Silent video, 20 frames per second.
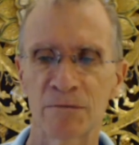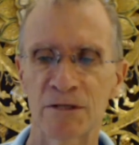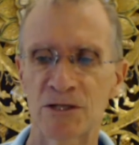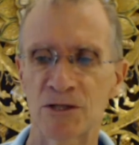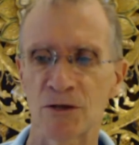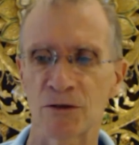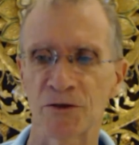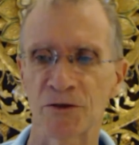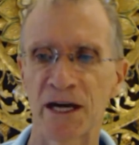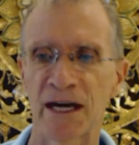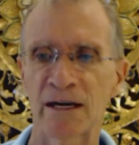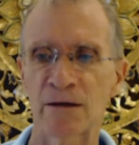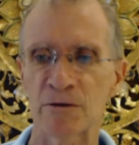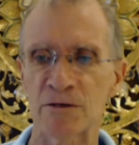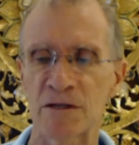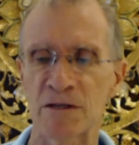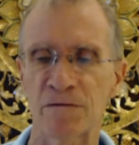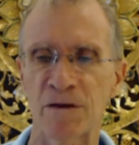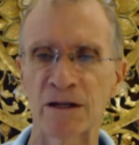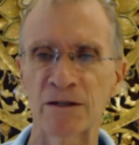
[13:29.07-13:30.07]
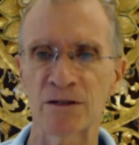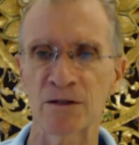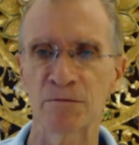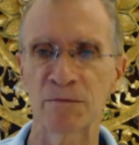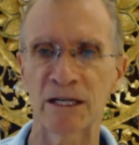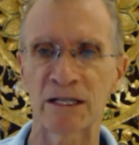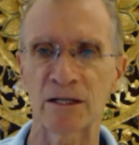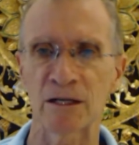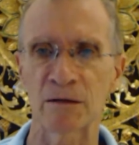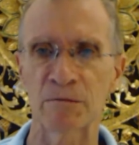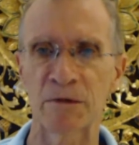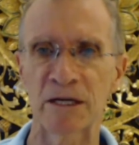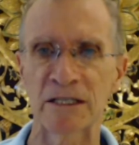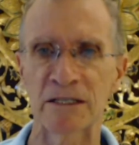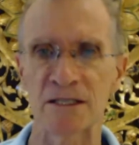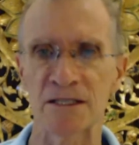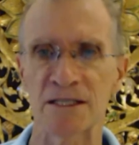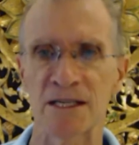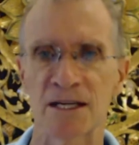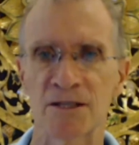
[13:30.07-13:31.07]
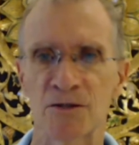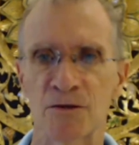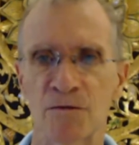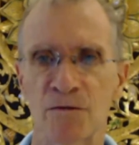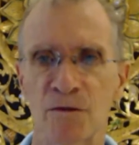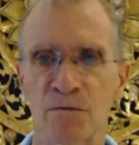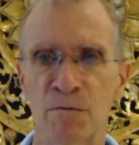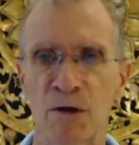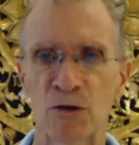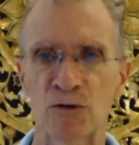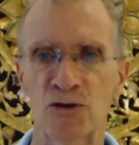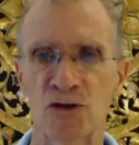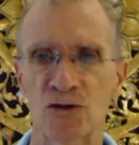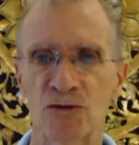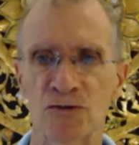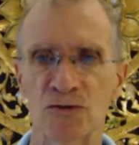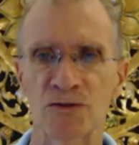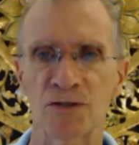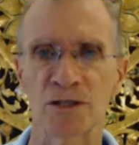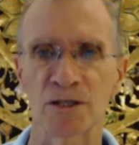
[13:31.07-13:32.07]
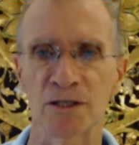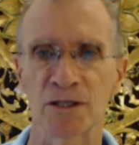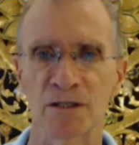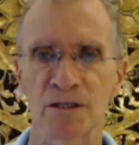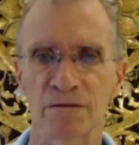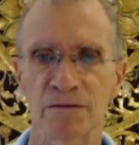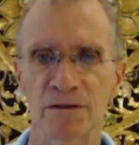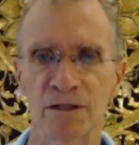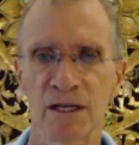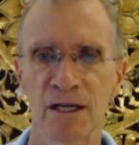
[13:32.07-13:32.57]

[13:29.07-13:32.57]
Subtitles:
Until now, it's fundamentally been a center of emotional drive.